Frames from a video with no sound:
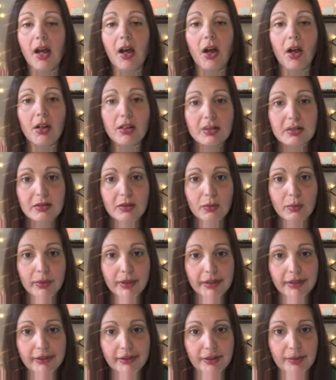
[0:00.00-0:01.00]
Also, when
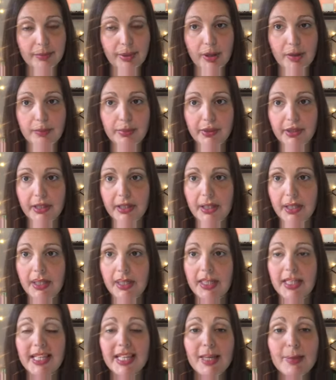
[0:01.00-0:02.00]
you're in public,
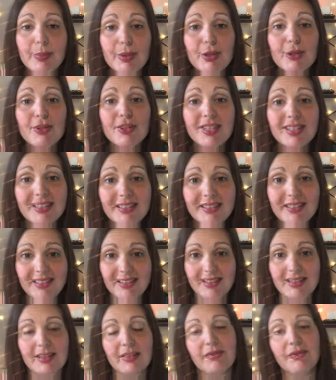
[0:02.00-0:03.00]
keep your
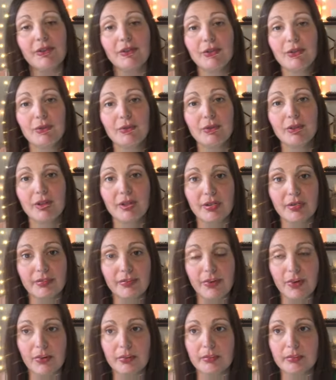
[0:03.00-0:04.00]
distance if you're using your
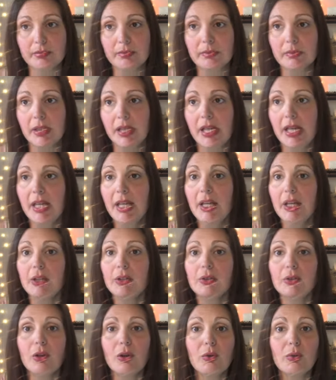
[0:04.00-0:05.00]
phone.
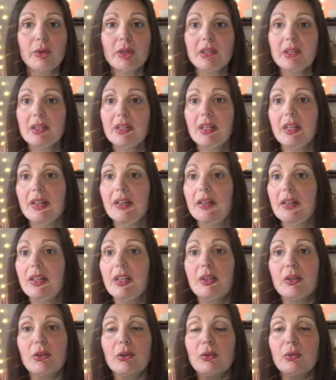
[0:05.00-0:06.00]
No one, you
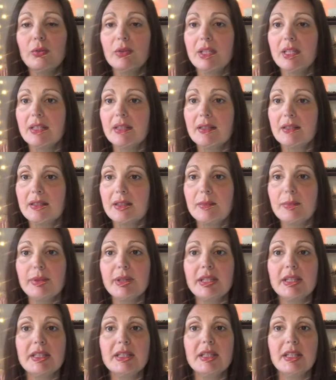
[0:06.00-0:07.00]
know, needs to
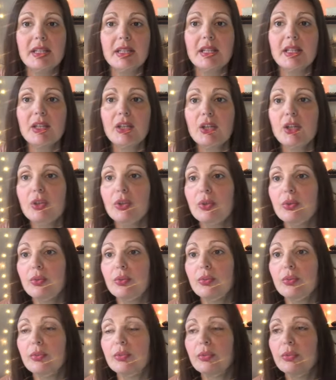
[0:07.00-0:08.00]
be seeing
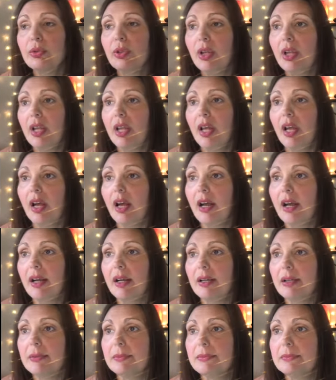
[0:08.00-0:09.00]
you,
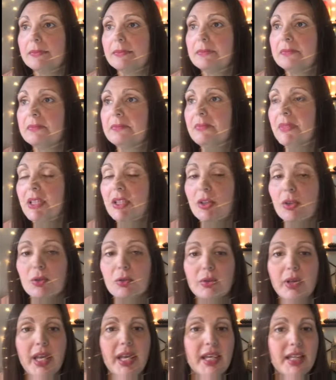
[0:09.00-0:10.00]
um, you know,
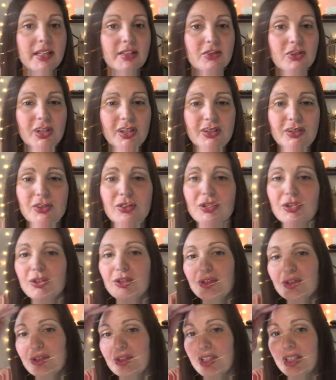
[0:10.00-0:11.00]
hand
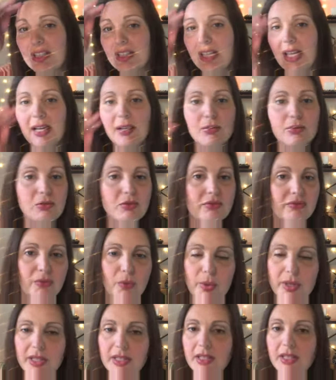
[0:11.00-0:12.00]
gestures and loud
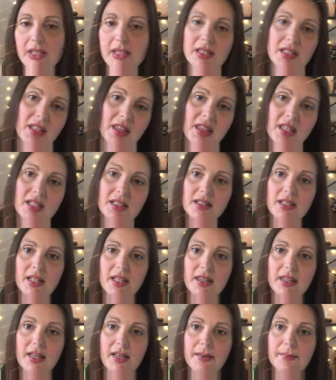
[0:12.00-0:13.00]
voices and things
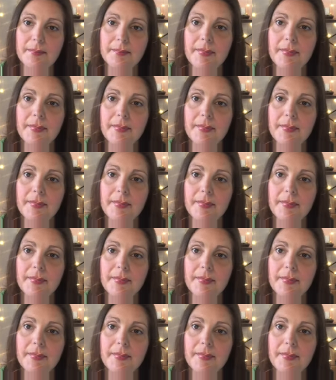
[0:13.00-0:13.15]
like that.